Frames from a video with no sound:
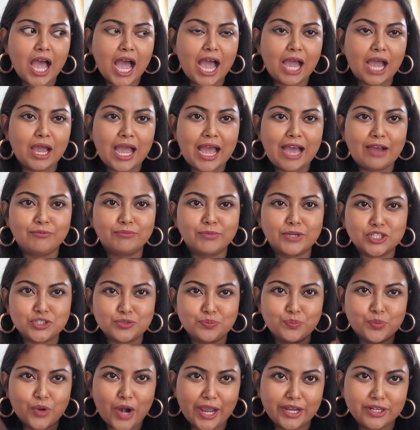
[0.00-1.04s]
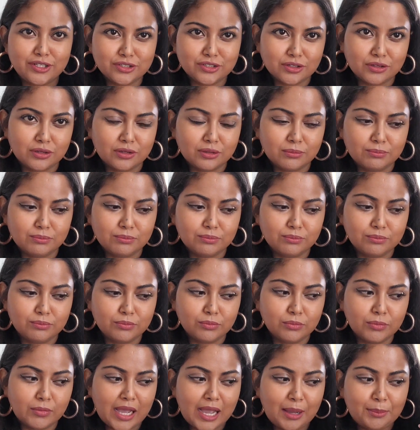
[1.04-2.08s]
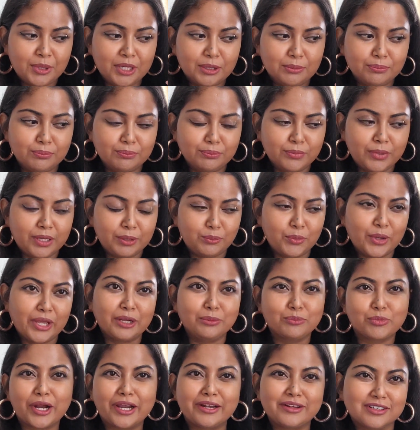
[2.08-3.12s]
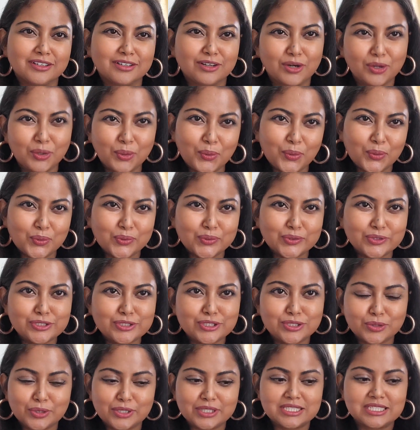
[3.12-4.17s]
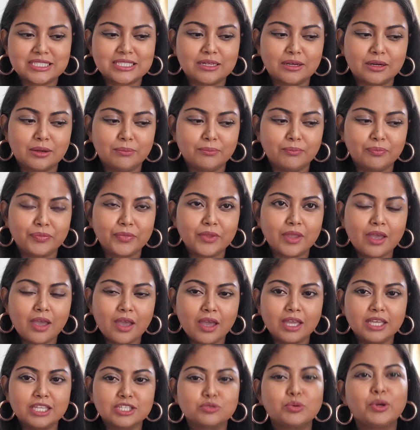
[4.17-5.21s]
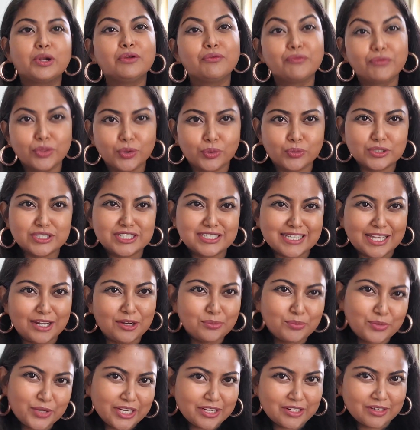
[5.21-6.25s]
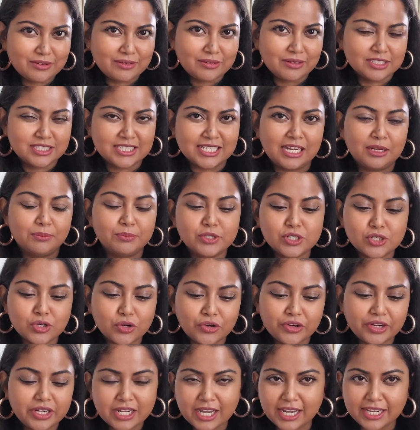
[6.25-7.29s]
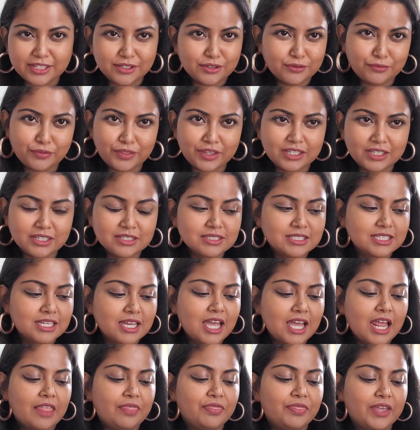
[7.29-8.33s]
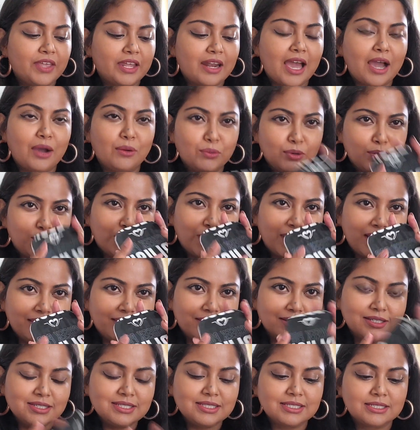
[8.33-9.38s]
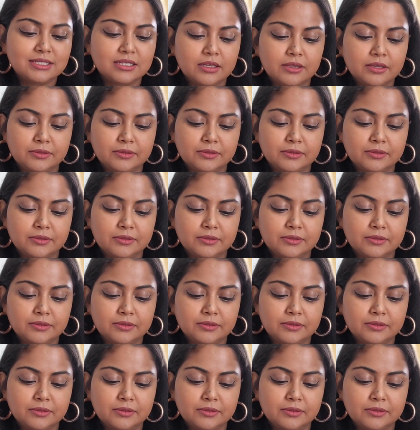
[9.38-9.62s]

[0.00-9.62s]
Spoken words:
I have much brighter, wearing brighter clothes, or it's one of those celebratory kind of things, then I would wear this.